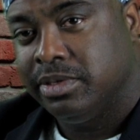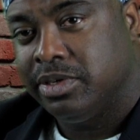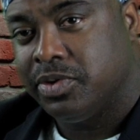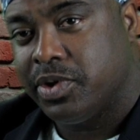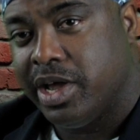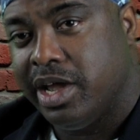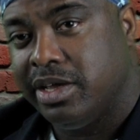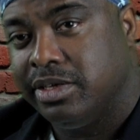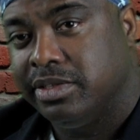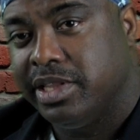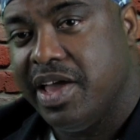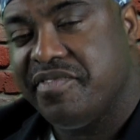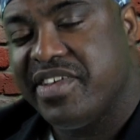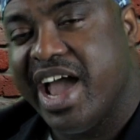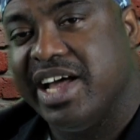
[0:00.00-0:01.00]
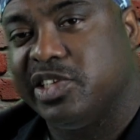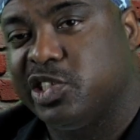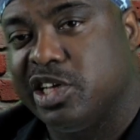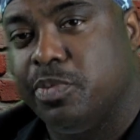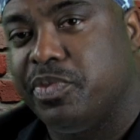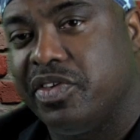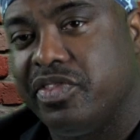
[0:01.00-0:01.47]
Okay? They've got
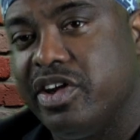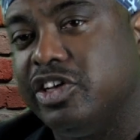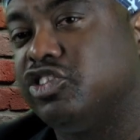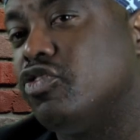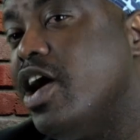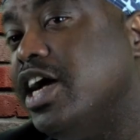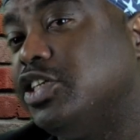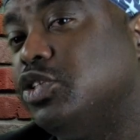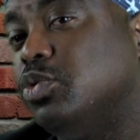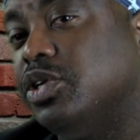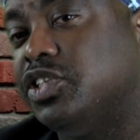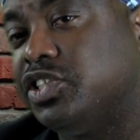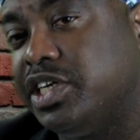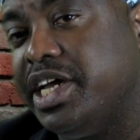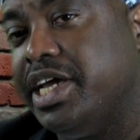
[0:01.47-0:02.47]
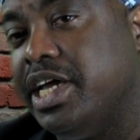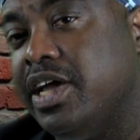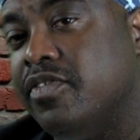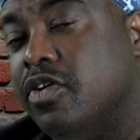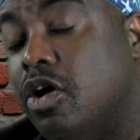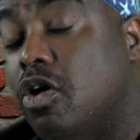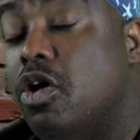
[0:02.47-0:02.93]
something they're trying to
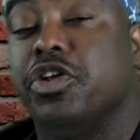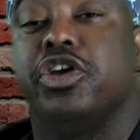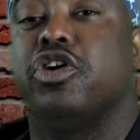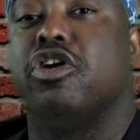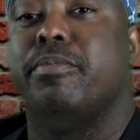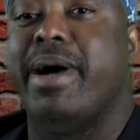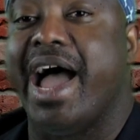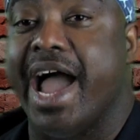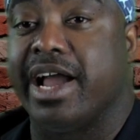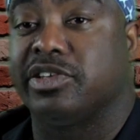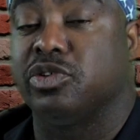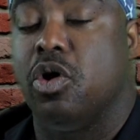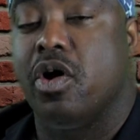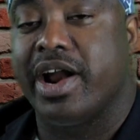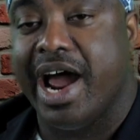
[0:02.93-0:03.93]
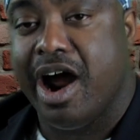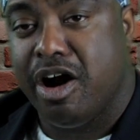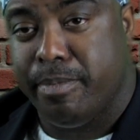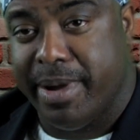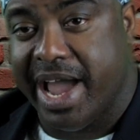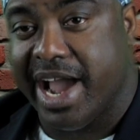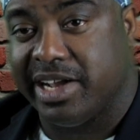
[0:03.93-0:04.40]
achieve on your backs, on
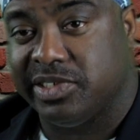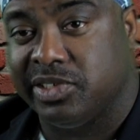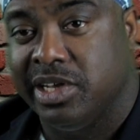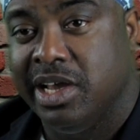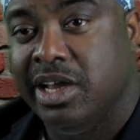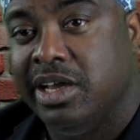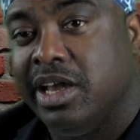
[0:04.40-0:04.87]
our backs.